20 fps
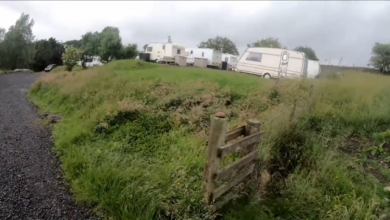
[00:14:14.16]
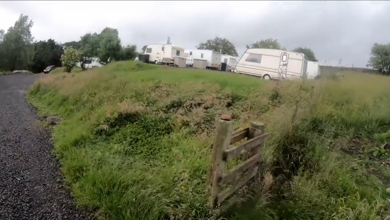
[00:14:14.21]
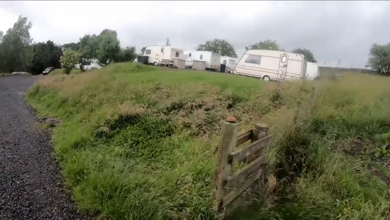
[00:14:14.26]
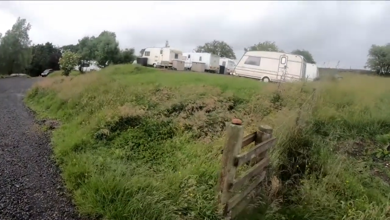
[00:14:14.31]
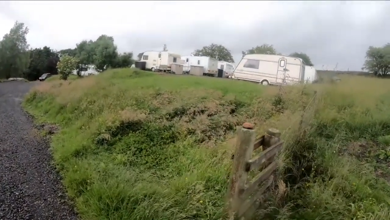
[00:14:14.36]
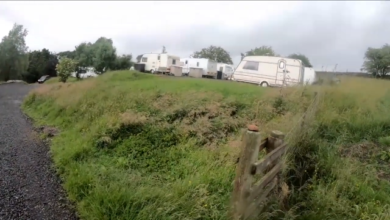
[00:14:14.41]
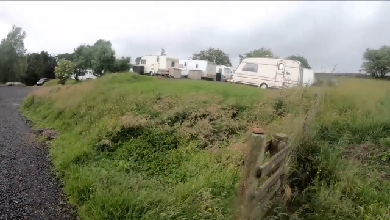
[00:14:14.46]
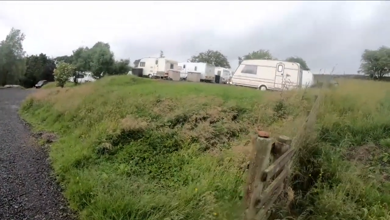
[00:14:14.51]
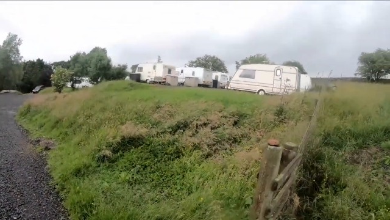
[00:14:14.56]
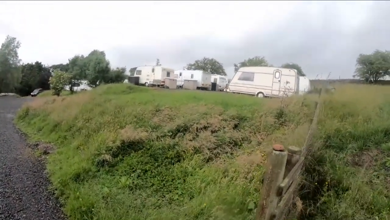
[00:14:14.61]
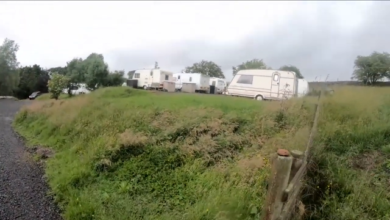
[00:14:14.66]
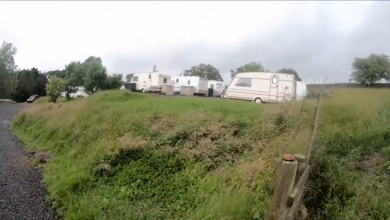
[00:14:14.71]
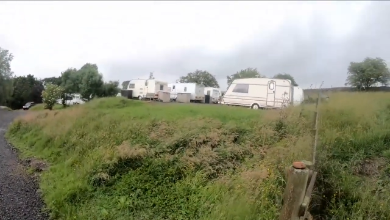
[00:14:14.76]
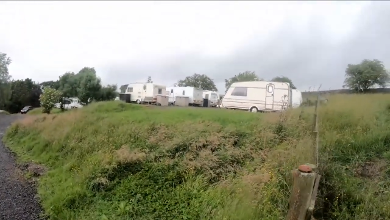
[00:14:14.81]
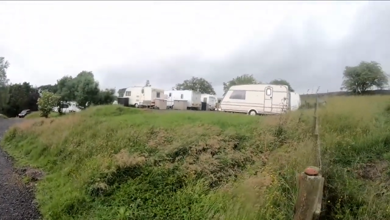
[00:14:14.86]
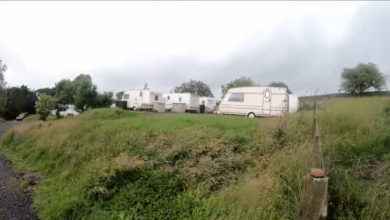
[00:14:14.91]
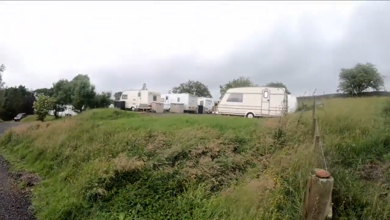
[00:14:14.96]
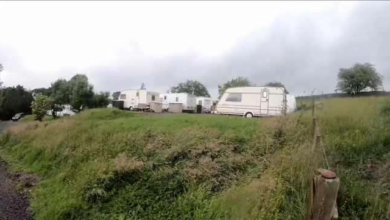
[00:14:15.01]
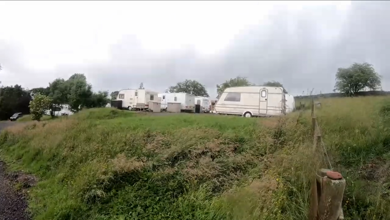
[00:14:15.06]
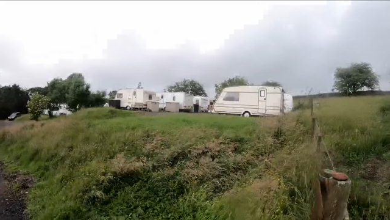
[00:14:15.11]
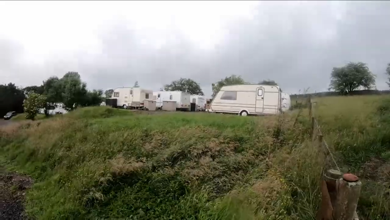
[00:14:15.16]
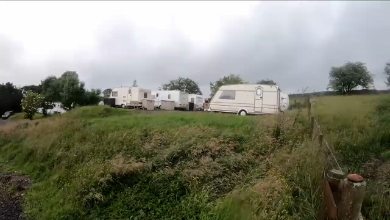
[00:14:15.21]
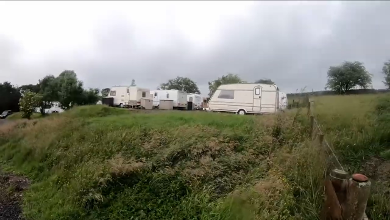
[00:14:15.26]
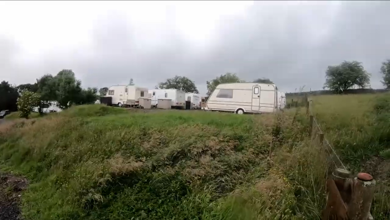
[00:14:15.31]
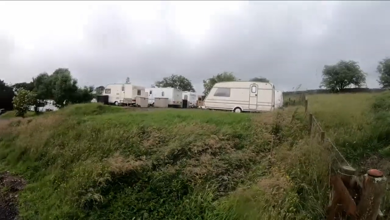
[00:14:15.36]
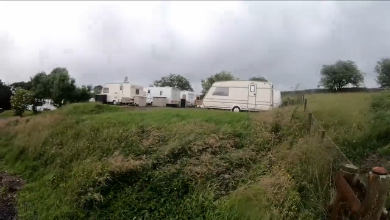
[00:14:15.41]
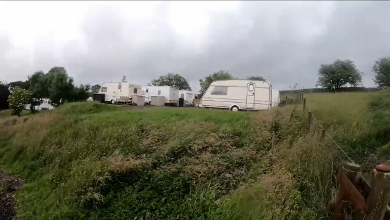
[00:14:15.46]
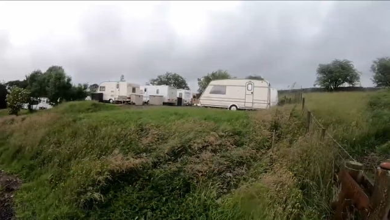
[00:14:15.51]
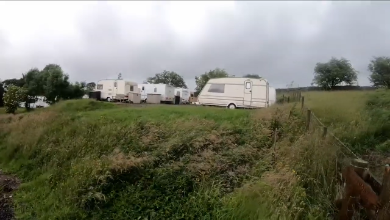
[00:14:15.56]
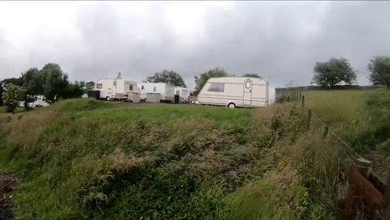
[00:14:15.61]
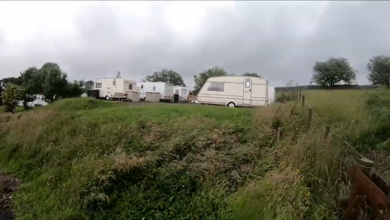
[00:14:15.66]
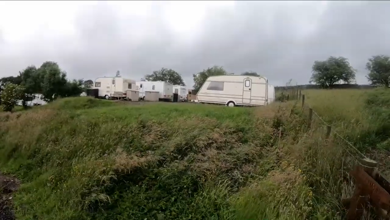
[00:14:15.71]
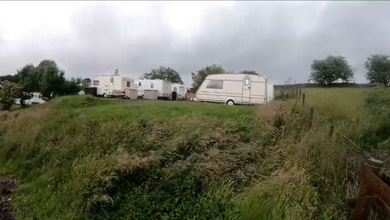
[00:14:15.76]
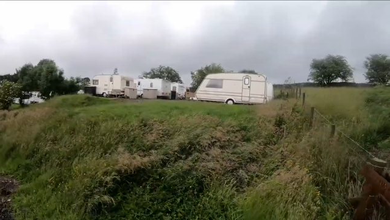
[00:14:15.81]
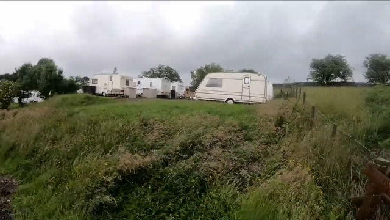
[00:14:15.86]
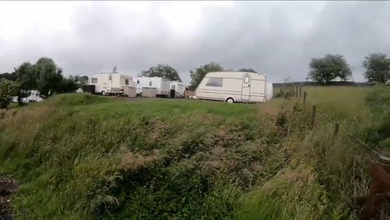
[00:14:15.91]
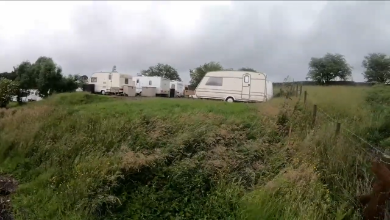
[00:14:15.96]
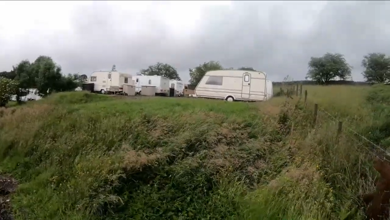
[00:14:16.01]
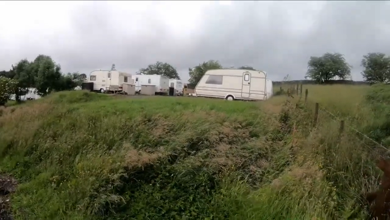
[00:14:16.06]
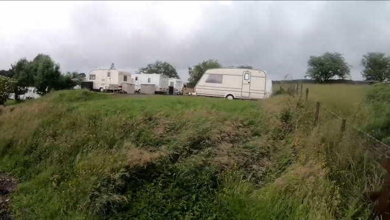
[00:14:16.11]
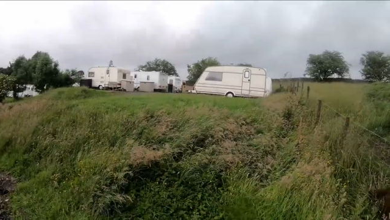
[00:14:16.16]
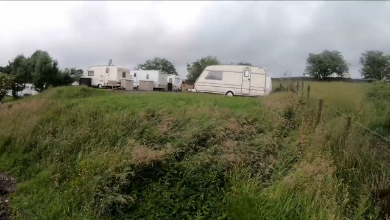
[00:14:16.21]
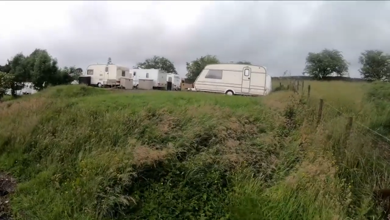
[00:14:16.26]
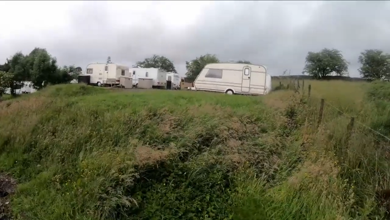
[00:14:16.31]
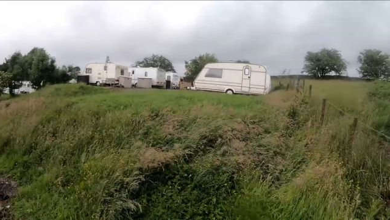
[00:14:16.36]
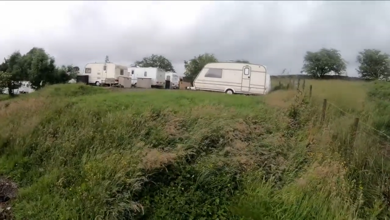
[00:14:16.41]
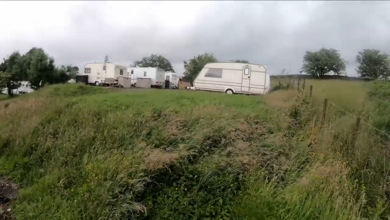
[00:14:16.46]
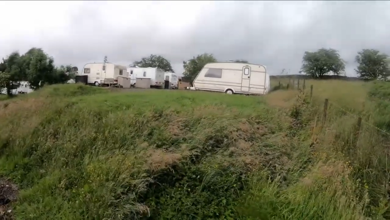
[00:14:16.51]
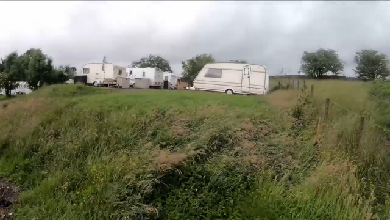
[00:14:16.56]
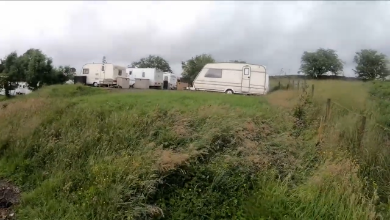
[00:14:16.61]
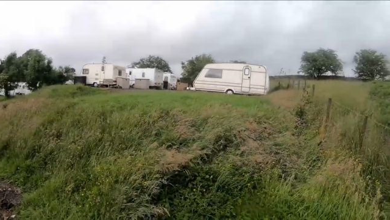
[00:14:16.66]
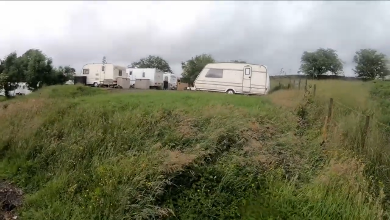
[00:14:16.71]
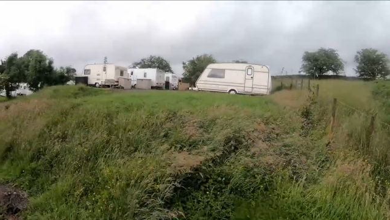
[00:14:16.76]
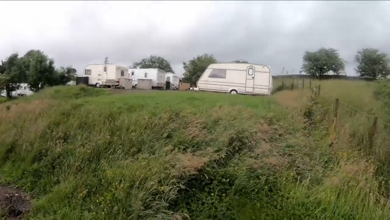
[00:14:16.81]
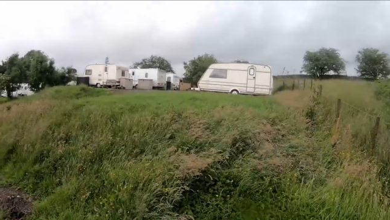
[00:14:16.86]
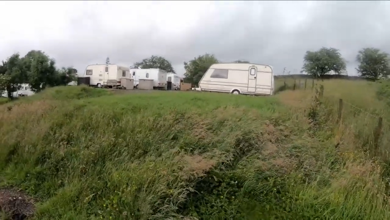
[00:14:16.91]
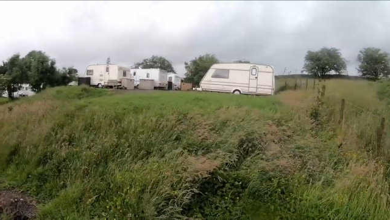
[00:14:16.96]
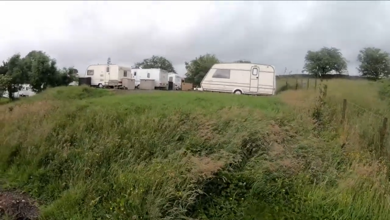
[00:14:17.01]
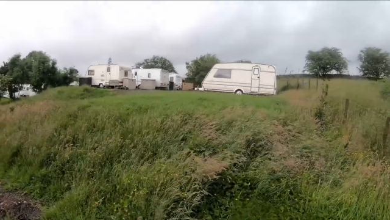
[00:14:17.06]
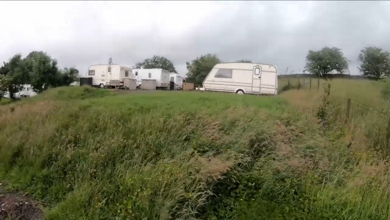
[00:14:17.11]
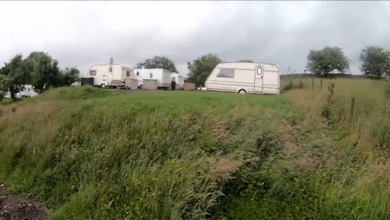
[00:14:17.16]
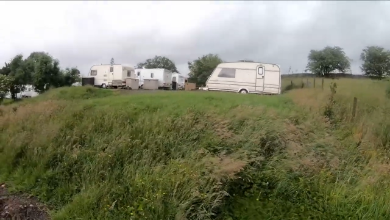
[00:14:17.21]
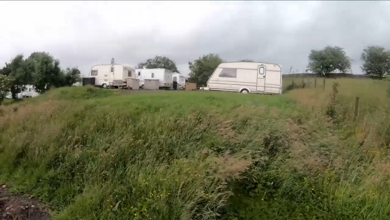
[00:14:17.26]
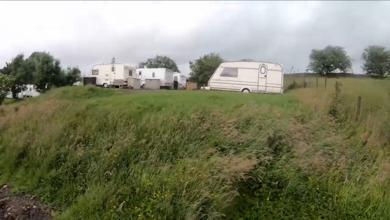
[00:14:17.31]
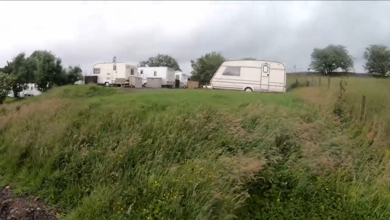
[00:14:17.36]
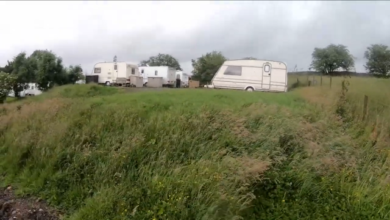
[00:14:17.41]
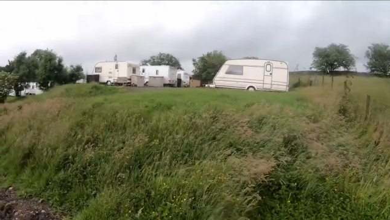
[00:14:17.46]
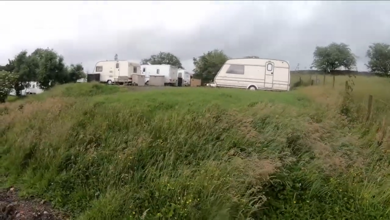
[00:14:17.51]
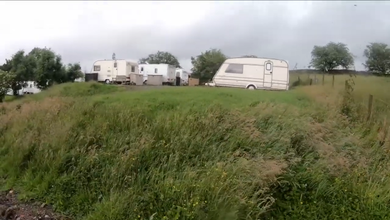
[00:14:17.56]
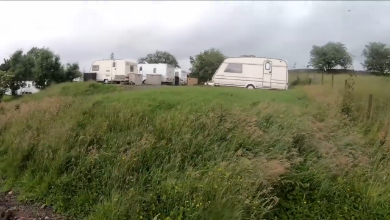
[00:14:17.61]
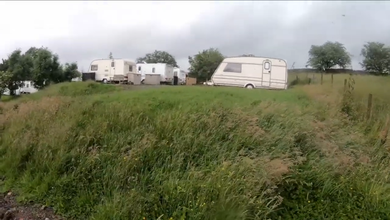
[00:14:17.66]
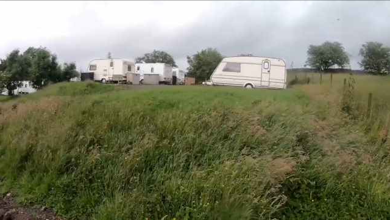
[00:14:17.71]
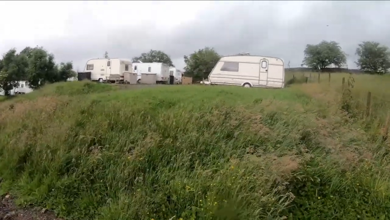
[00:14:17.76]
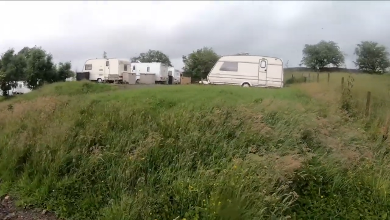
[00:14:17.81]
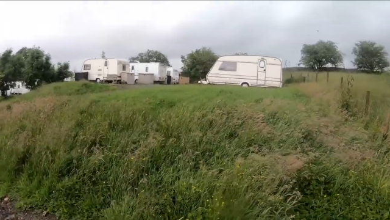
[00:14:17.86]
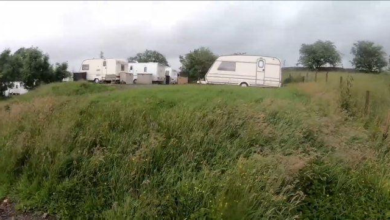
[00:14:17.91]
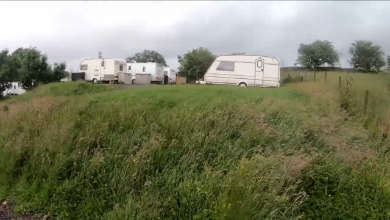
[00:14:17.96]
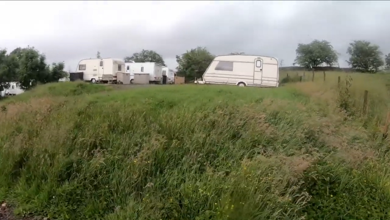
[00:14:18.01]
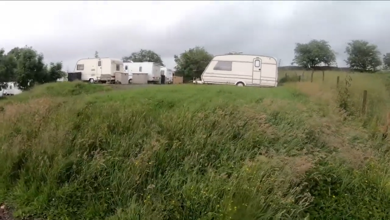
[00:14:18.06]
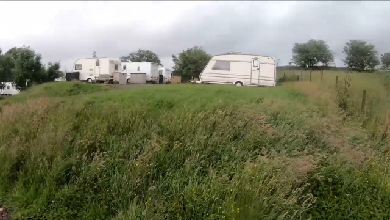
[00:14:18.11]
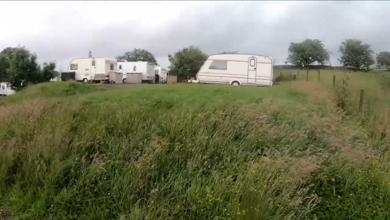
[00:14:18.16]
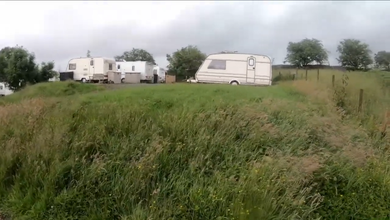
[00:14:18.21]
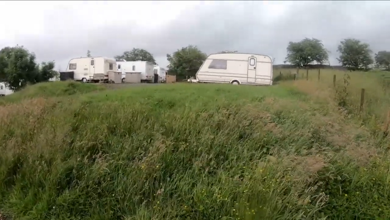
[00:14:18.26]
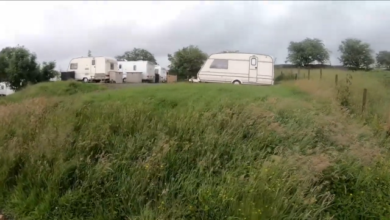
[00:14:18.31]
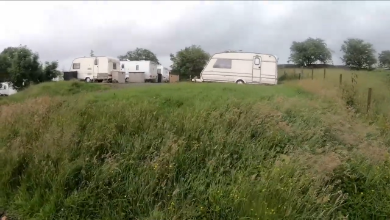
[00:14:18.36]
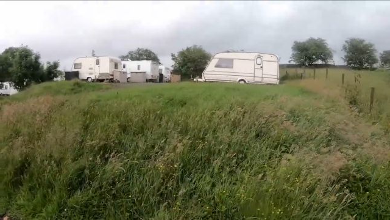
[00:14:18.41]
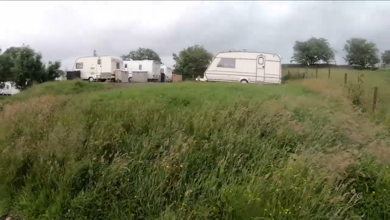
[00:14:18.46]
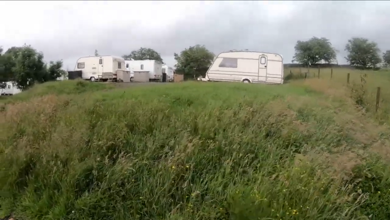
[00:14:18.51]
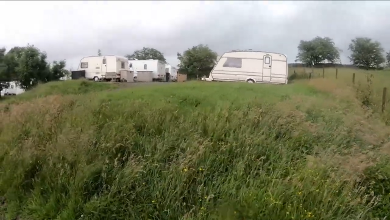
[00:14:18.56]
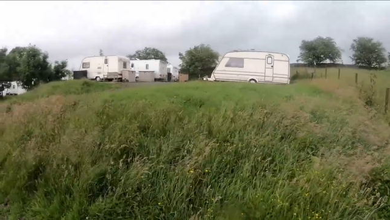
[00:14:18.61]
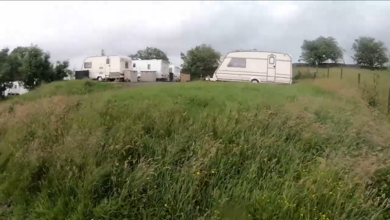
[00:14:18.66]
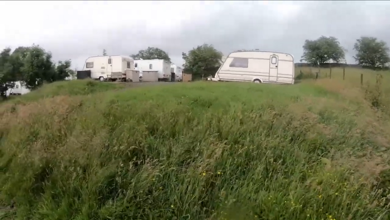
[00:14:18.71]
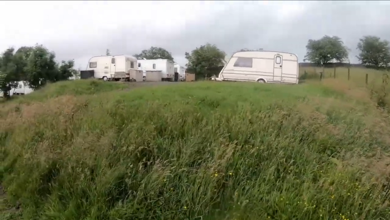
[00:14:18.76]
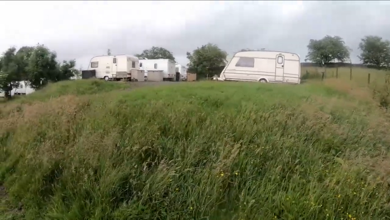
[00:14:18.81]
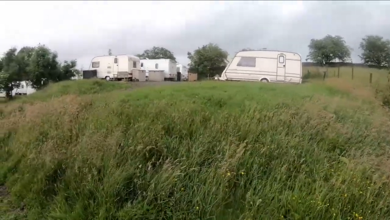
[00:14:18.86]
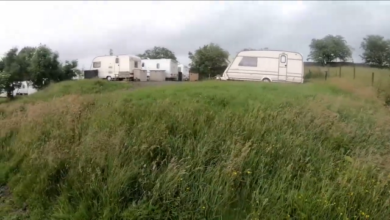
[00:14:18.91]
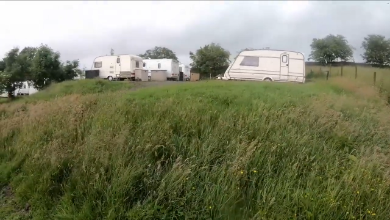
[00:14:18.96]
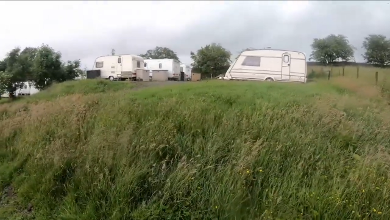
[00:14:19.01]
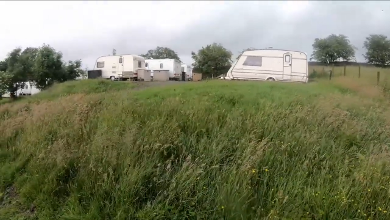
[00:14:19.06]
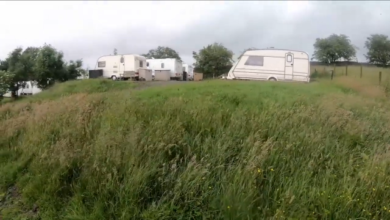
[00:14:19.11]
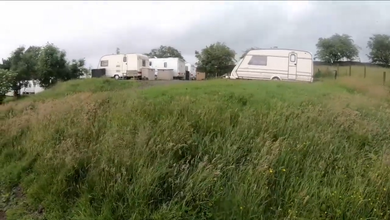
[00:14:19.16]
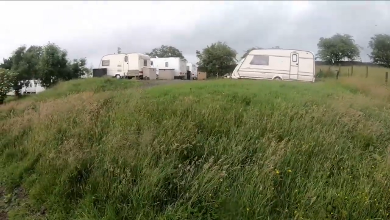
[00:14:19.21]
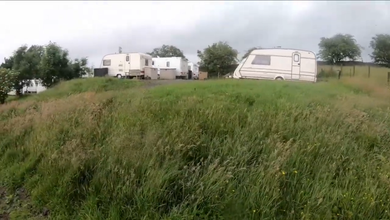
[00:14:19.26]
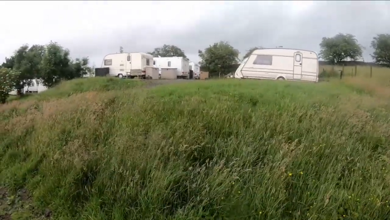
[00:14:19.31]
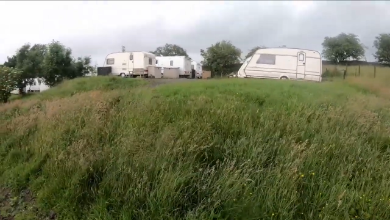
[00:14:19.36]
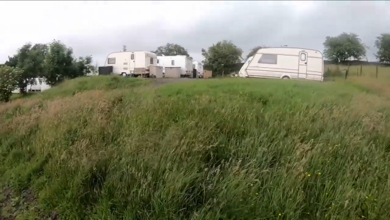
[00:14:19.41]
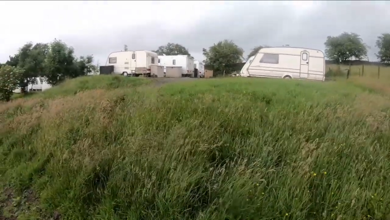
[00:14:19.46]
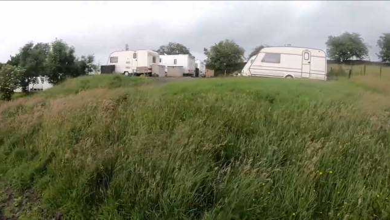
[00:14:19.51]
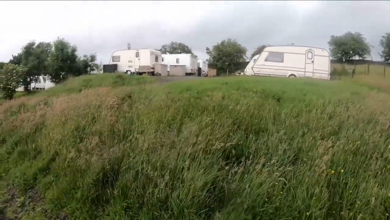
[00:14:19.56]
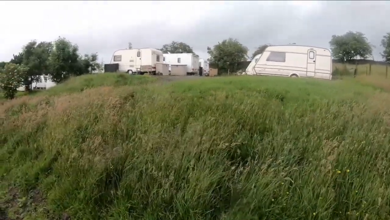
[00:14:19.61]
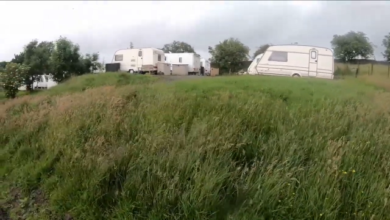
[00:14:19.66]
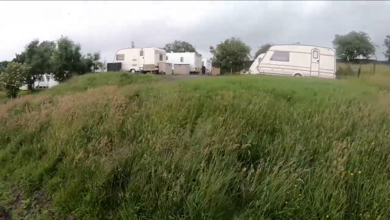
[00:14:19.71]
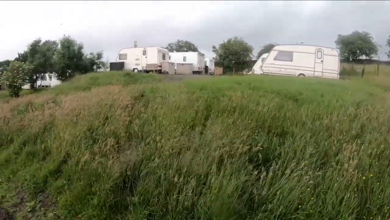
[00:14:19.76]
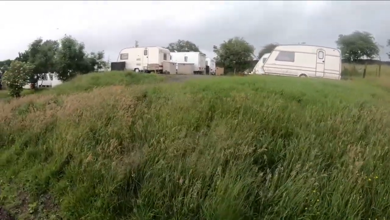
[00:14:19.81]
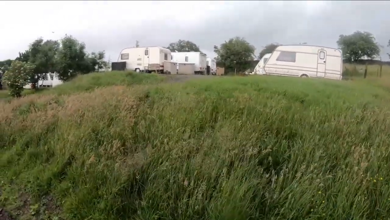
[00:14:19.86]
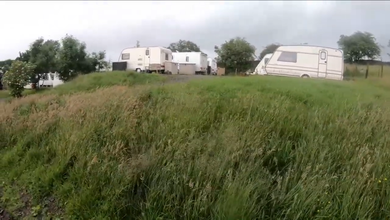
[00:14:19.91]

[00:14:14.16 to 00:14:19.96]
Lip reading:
(no speaker visible)